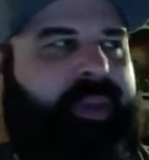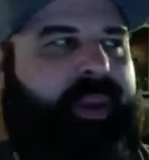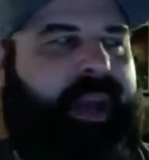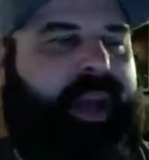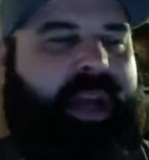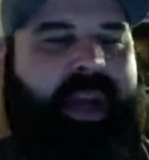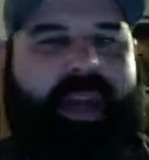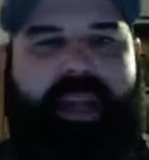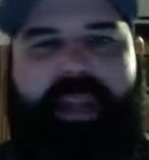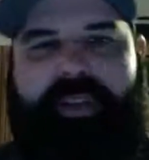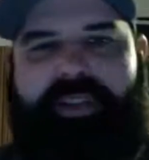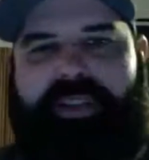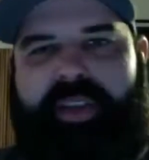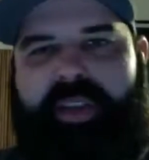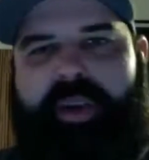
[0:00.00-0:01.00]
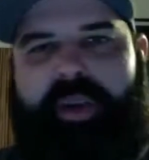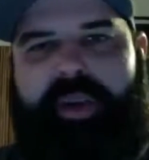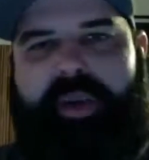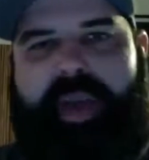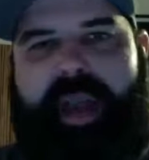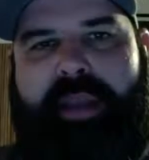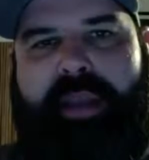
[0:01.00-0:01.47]
And
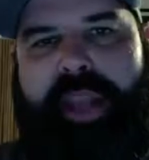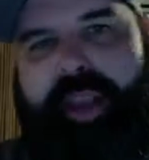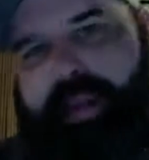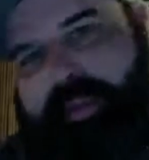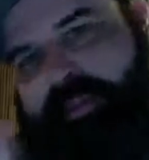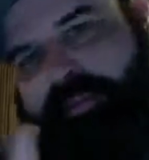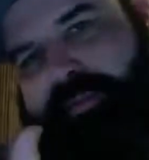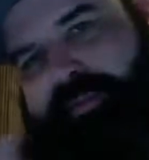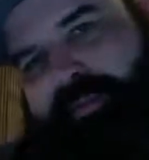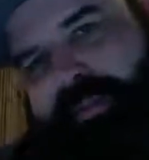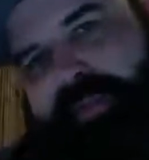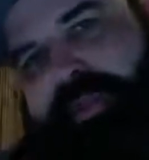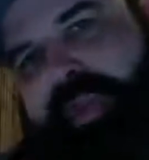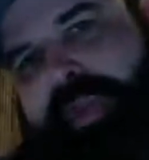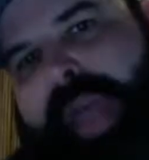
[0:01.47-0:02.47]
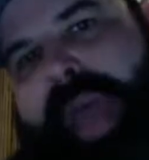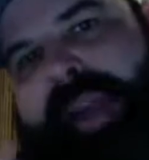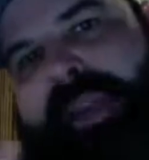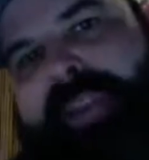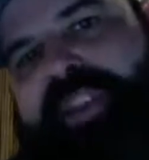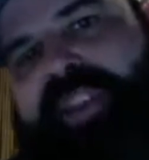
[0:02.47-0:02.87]
so I like put that in the